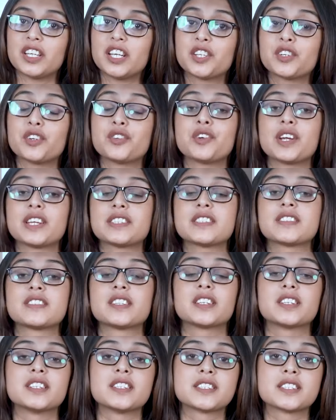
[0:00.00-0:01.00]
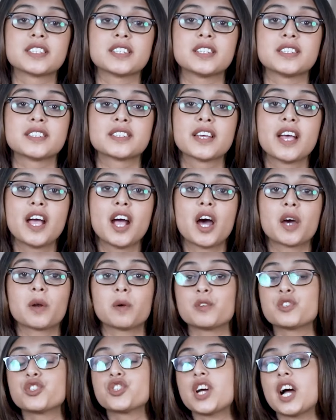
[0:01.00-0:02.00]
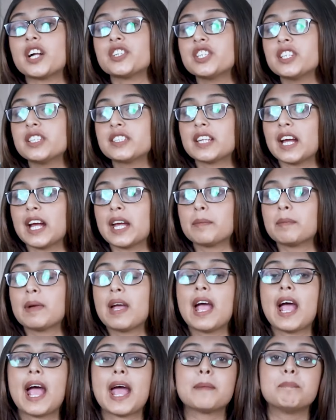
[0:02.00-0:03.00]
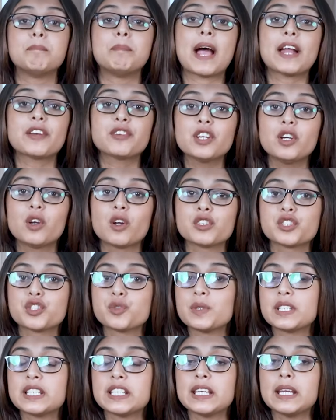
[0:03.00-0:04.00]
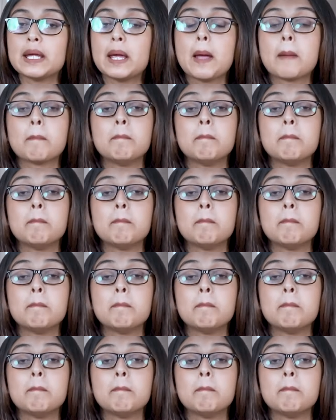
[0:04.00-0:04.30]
It addresses the concerns around charging time and battery longevity,